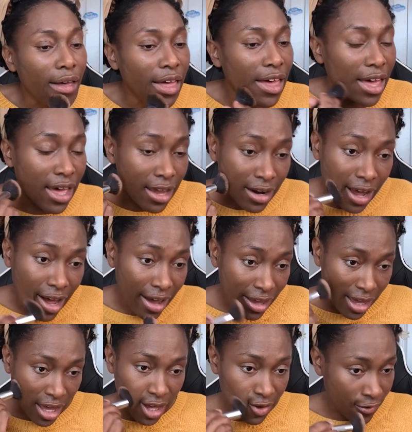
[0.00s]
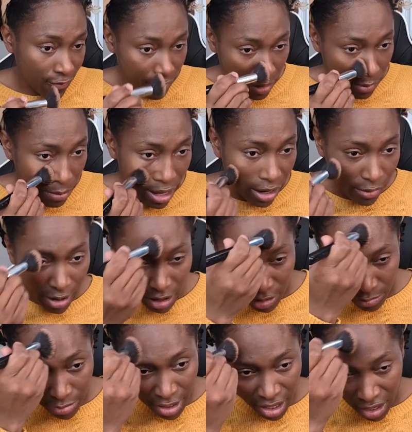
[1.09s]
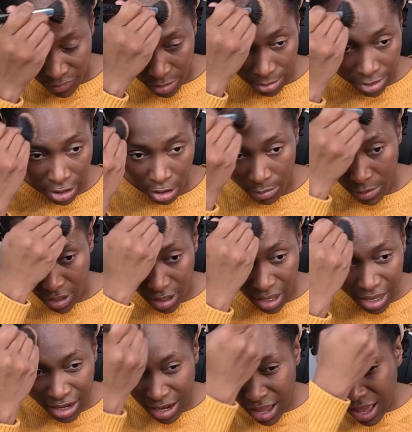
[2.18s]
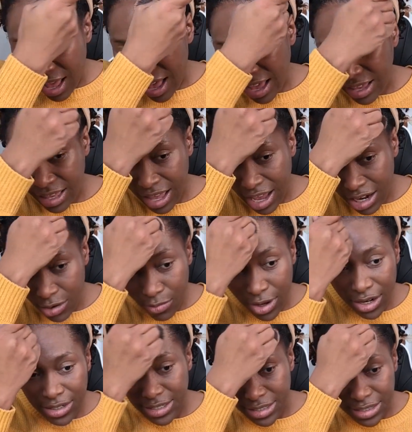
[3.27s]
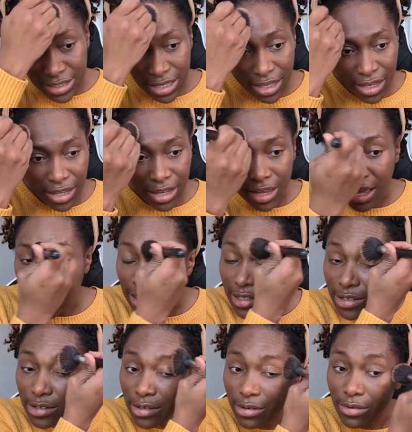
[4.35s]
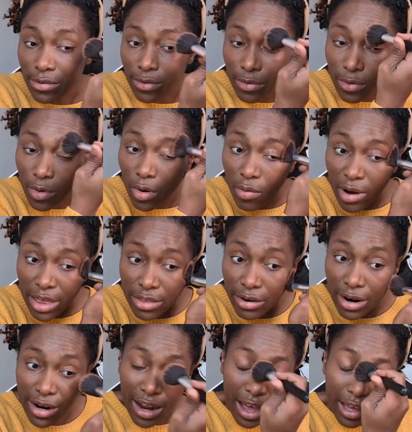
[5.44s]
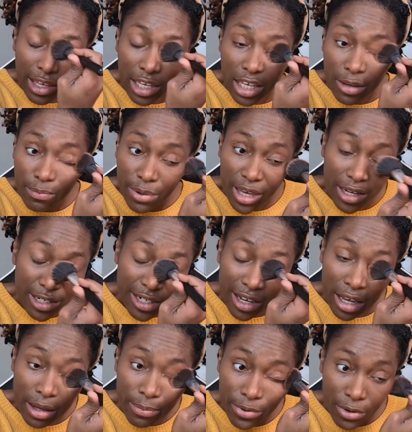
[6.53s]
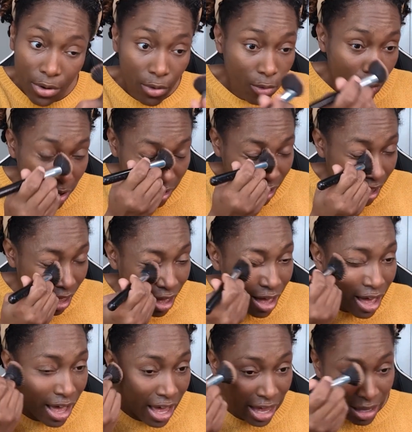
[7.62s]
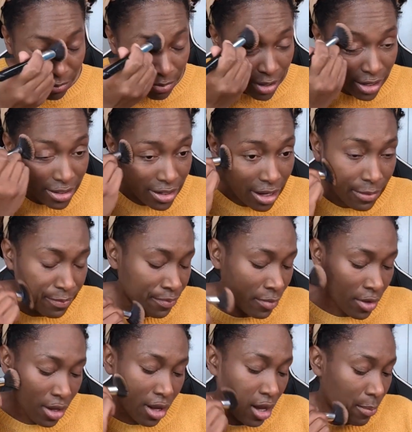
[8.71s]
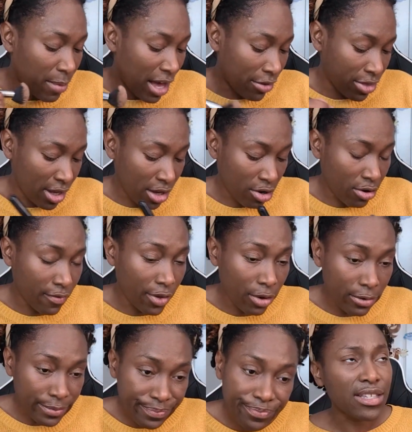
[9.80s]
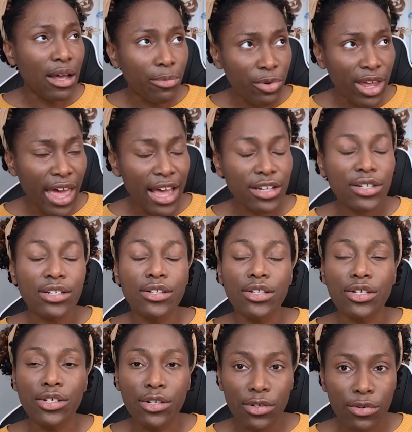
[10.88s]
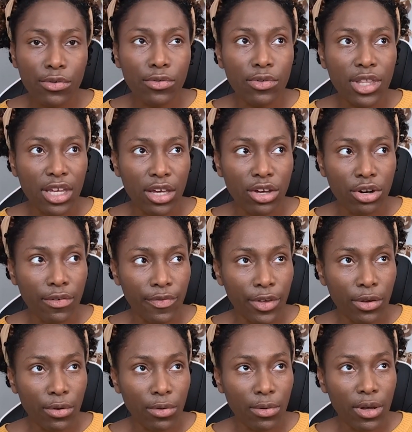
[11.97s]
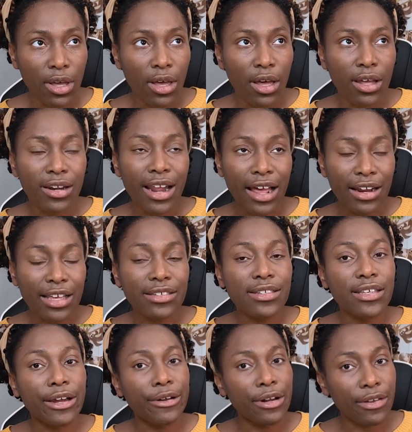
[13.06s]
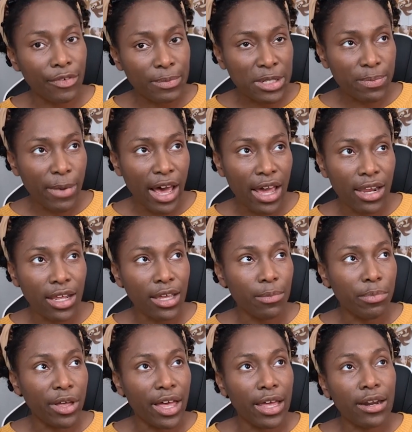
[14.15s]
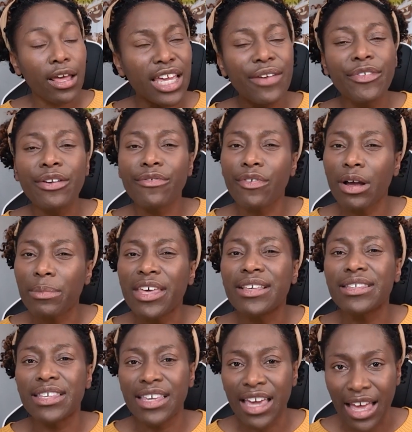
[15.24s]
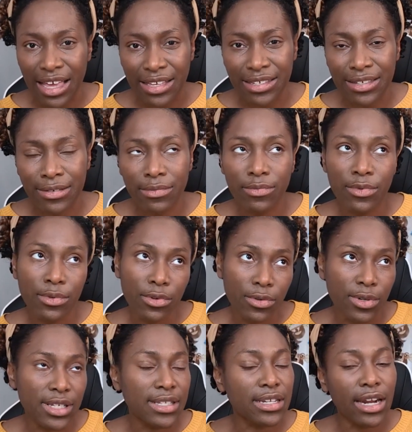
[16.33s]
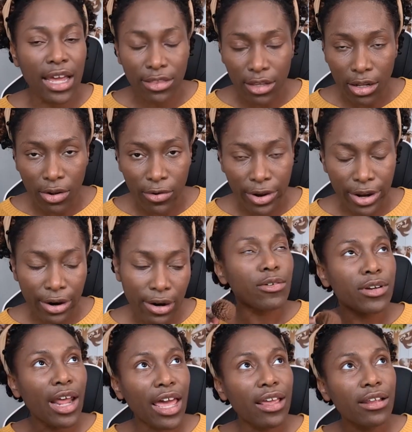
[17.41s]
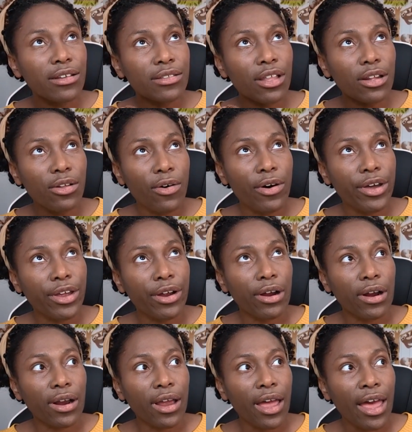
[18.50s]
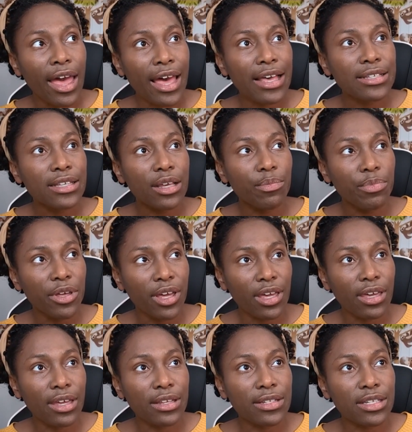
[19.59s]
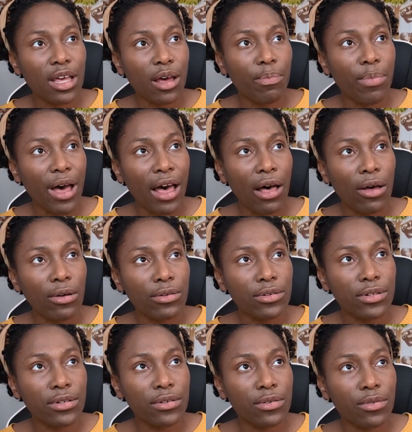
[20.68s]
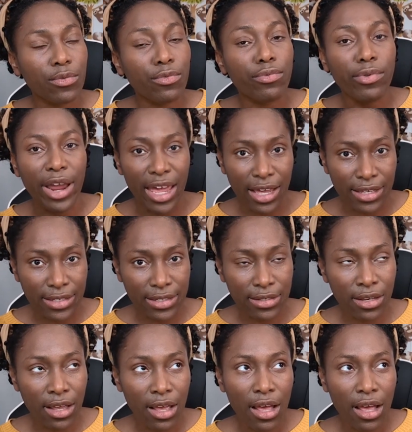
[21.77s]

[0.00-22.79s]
and I have a background in behavioral therapy, and I kind of wanted to see as to whether or not he picked up what I picked up about the interview. Some reactions to the interview, not necessarily from Spidey, but even from his guest, who is Nate the lawyer. Nate the lawyer has opinions about race